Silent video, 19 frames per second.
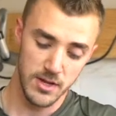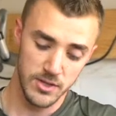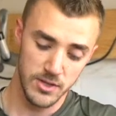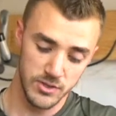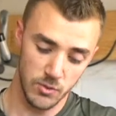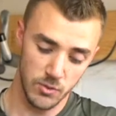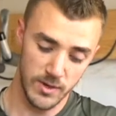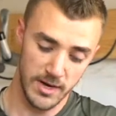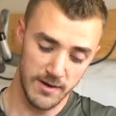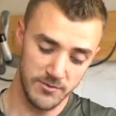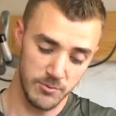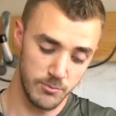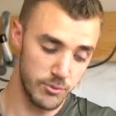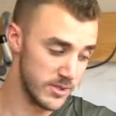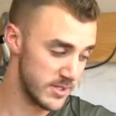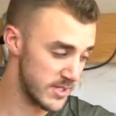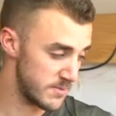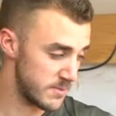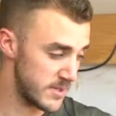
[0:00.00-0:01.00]
So we have to
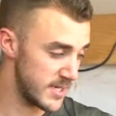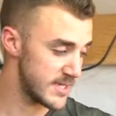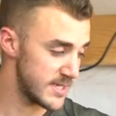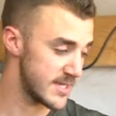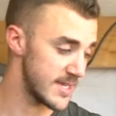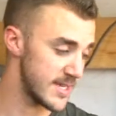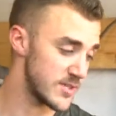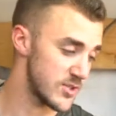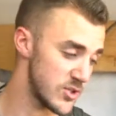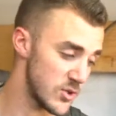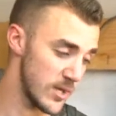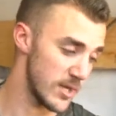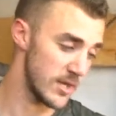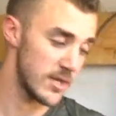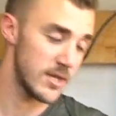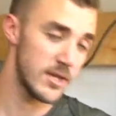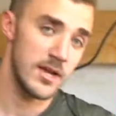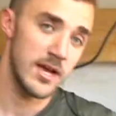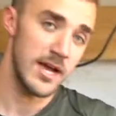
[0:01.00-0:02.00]
put this piece into it.
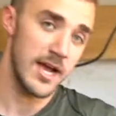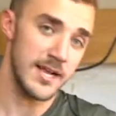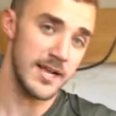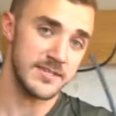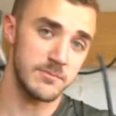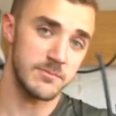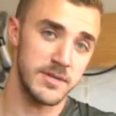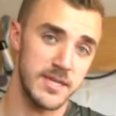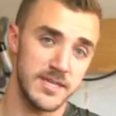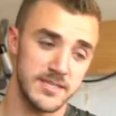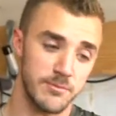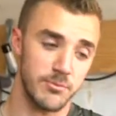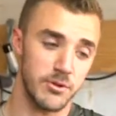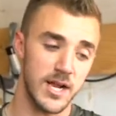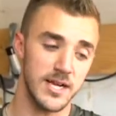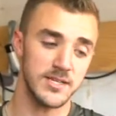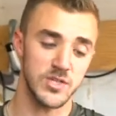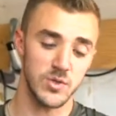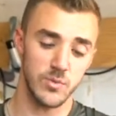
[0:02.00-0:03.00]
S&B
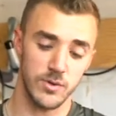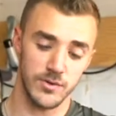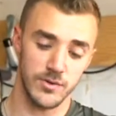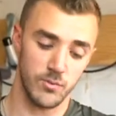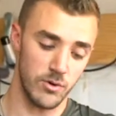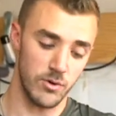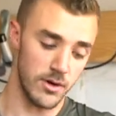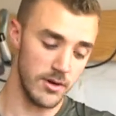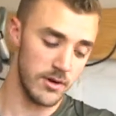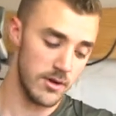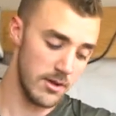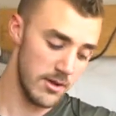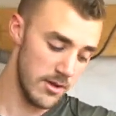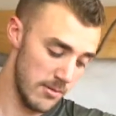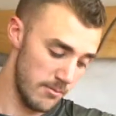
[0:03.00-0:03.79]
supplies you with one,